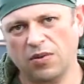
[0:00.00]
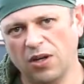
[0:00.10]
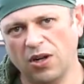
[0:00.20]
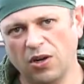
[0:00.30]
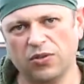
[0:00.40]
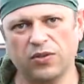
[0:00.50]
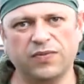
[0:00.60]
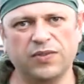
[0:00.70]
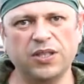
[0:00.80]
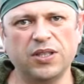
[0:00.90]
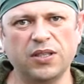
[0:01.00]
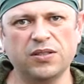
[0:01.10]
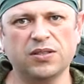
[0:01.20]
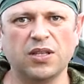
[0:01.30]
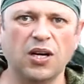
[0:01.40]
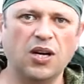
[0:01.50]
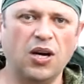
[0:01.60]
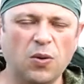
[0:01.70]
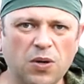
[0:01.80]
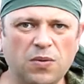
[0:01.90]
a lot of details.
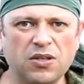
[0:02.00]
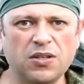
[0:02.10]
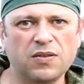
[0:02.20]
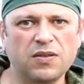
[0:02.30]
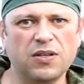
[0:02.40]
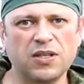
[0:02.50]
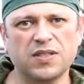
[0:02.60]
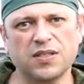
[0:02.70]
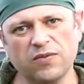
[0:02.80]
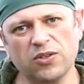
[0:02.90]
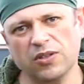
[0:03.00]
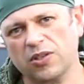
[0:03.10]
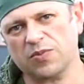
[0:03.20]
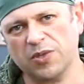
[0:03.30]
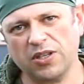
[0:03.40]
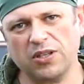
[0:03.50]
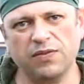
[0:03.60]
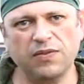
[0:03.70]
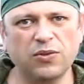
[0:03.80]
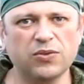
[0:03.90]
However, there are several cosmetical
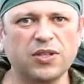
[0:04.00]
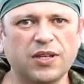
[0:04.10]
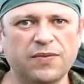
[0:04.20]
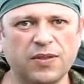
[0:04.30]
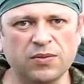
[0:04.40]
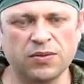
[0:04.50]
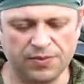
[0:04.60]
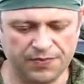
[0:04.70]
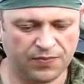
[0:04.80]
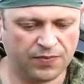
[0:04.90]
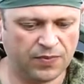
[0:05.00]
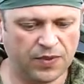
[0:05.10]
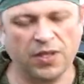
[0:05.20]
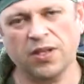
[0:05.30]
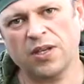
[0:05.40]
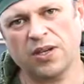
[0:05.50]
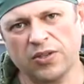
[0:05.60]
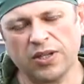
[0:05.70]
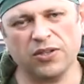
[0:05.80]
flaws I found. A tiny